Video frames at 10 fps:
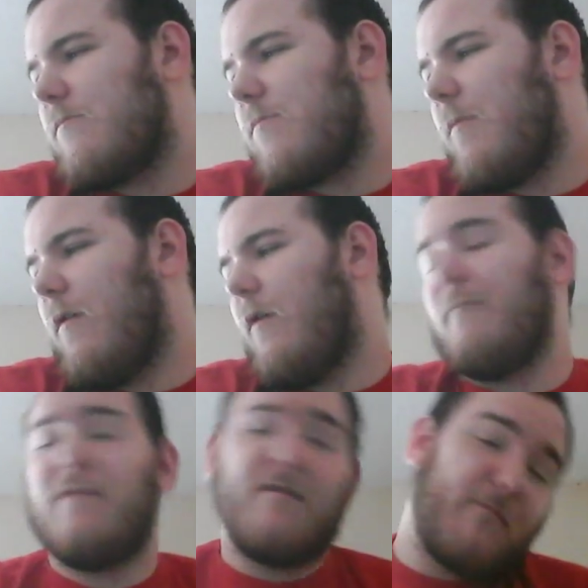Well,
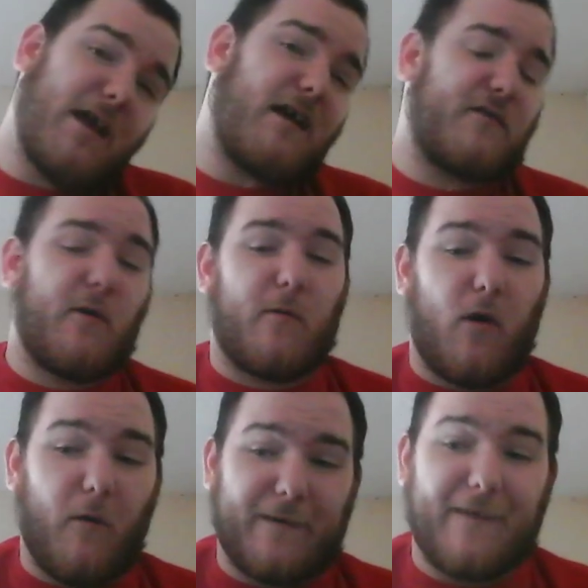near the end of October,
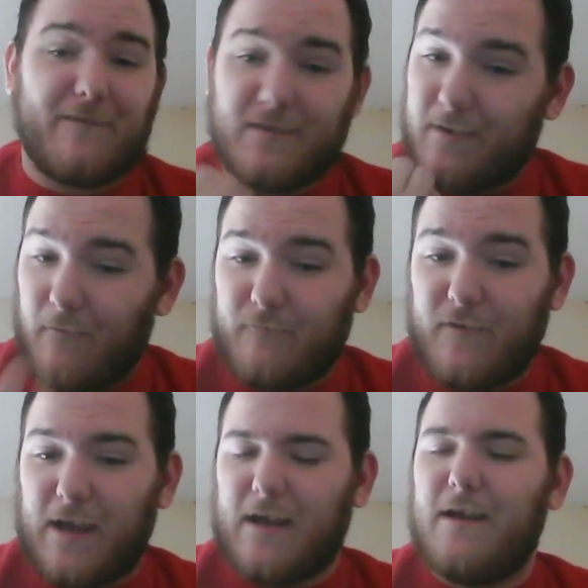I'll get
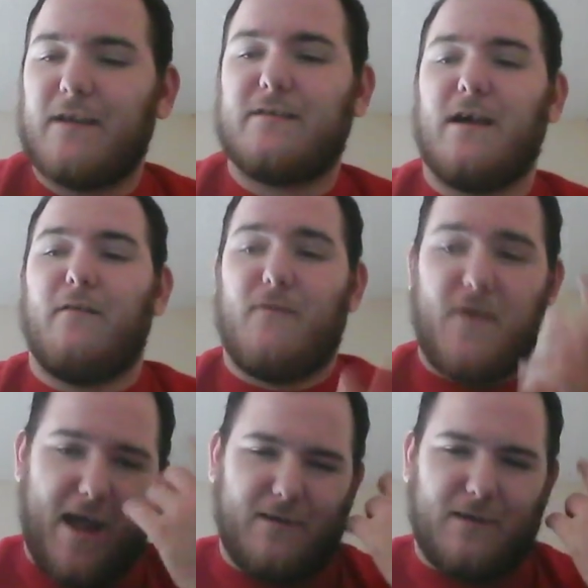something instead of
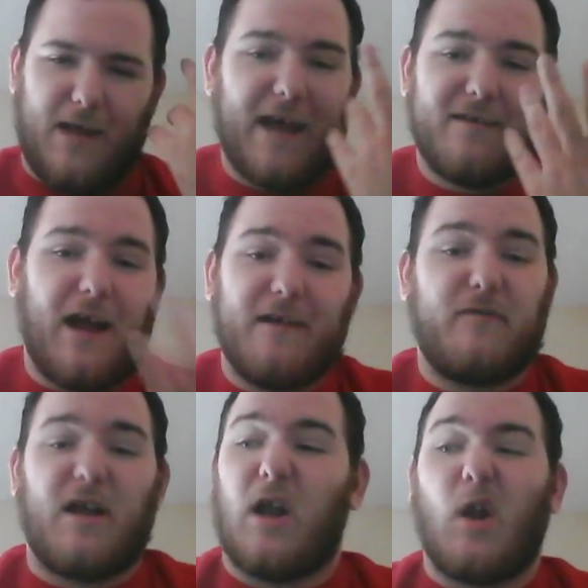that. I've
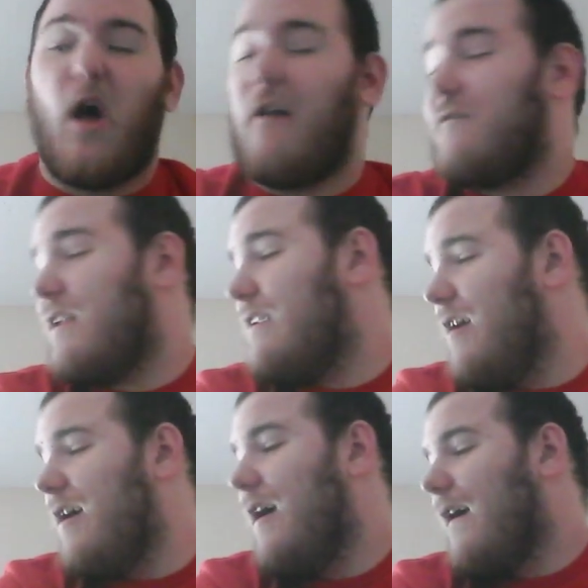got a lot to
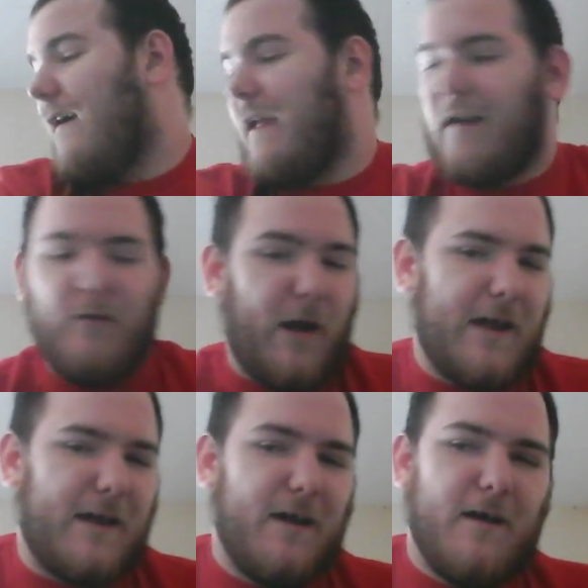
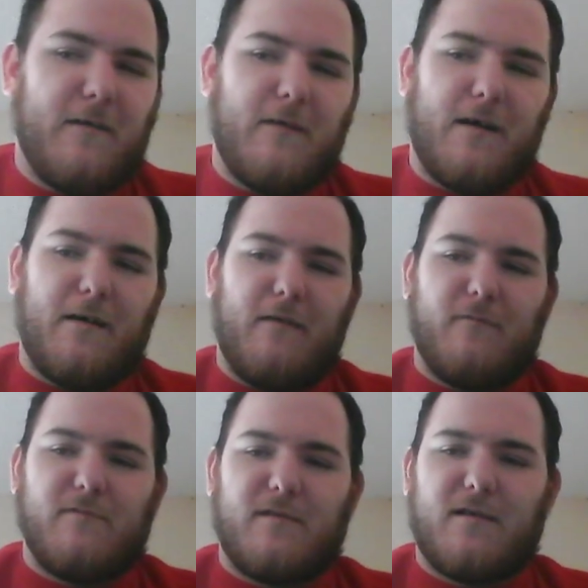anyway. God,
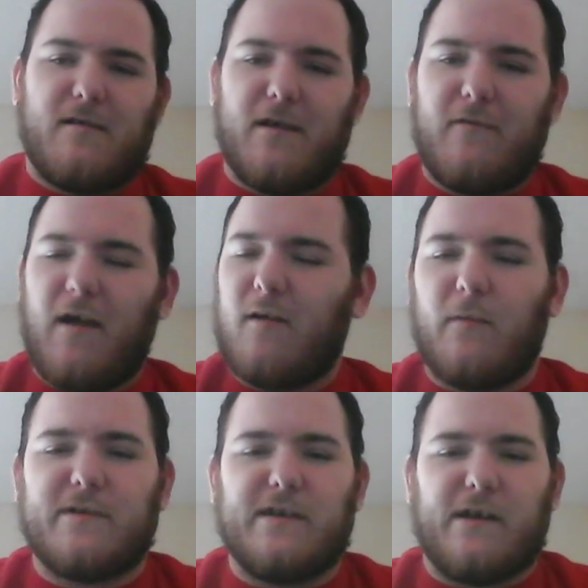that
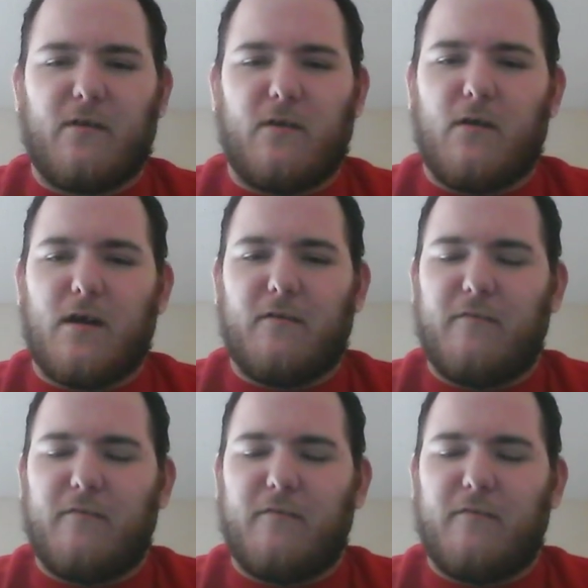won't be your good.